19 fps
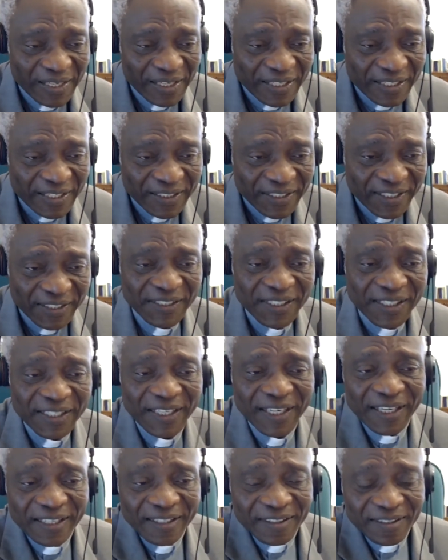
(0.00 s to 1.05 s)
The
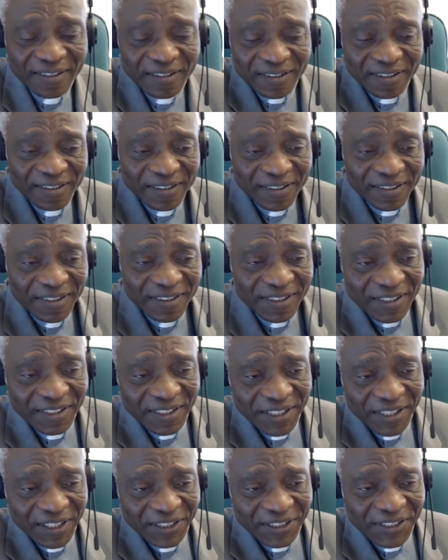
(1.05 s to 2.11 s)
second
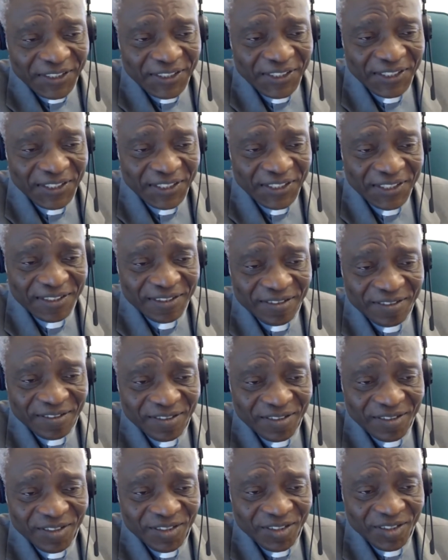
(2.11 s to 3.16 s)
C
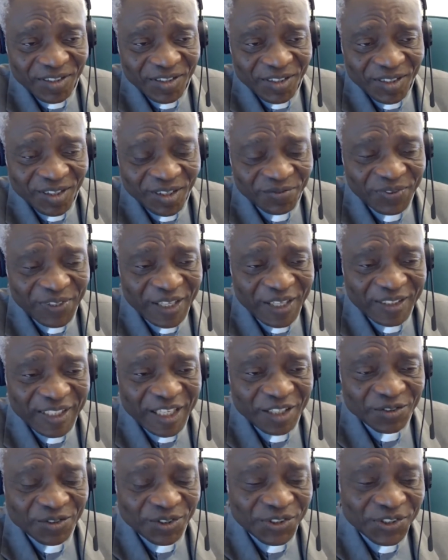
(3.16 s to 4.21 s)
of
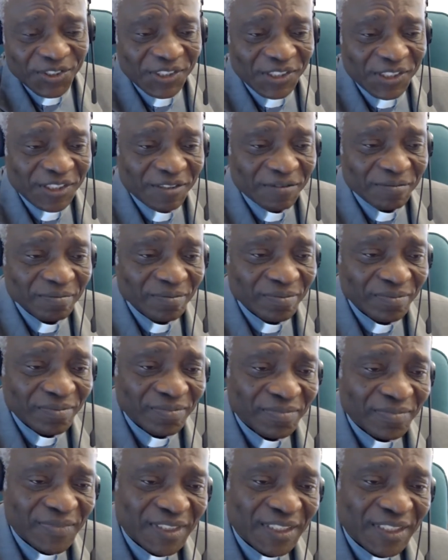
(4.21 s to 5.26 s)
Laudato Si
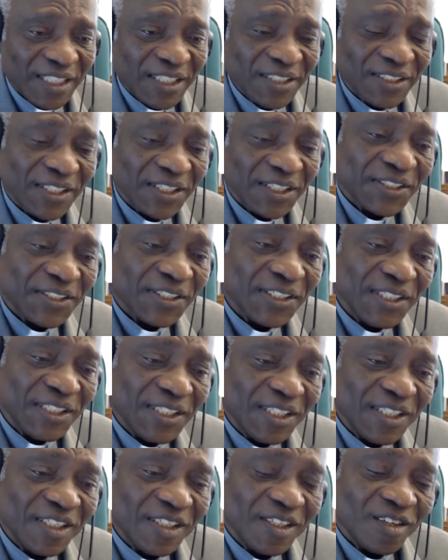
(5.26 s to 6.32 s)
is the
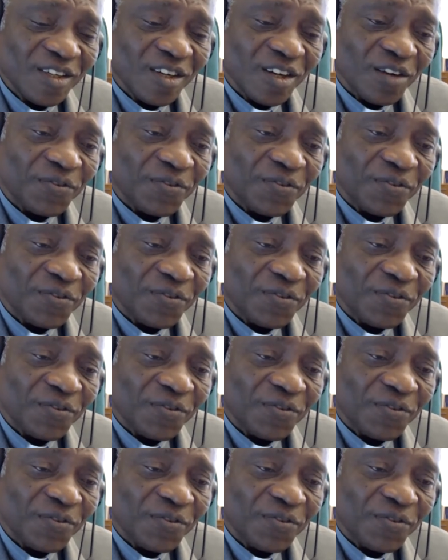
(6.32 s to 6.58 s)
C of